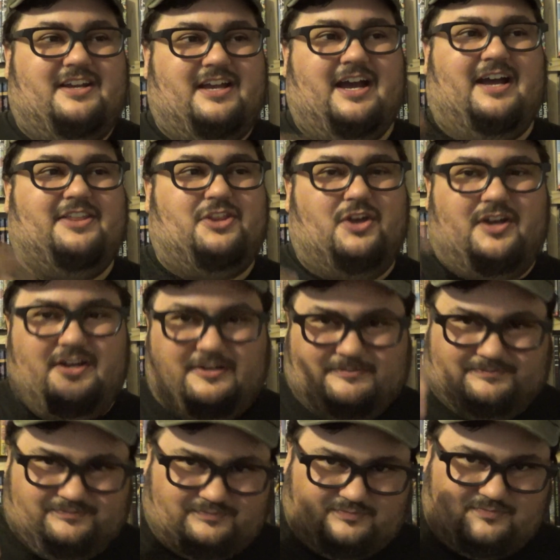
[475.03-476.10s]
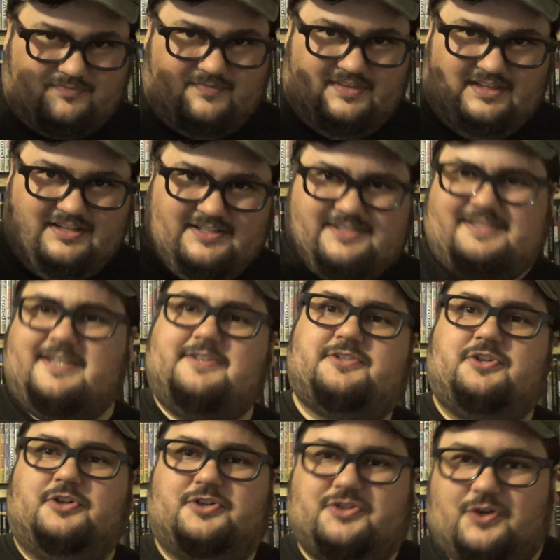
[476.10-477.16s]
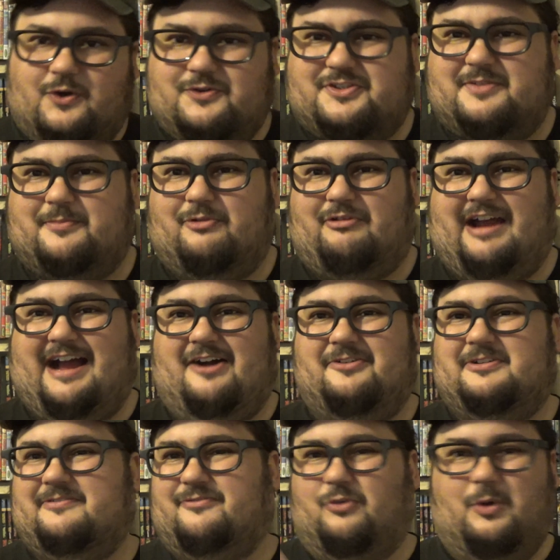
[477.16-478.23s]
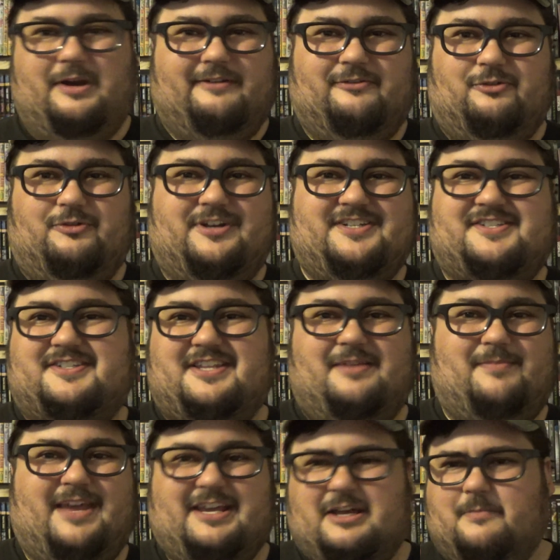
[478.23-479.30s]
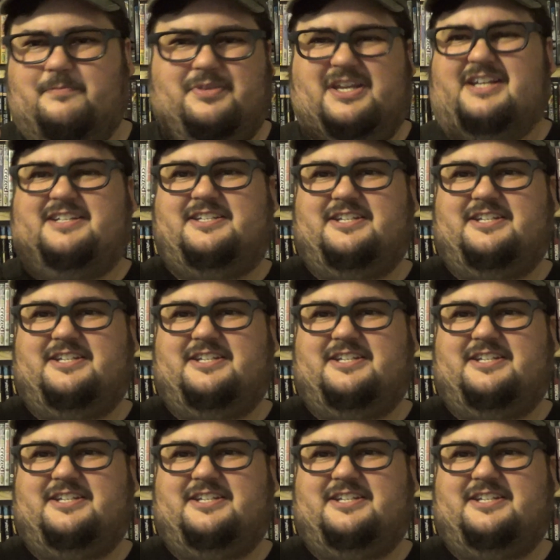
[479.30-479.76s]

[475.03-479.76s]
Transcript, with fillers: Uh, the sister shows them around and for whatever reason they make a big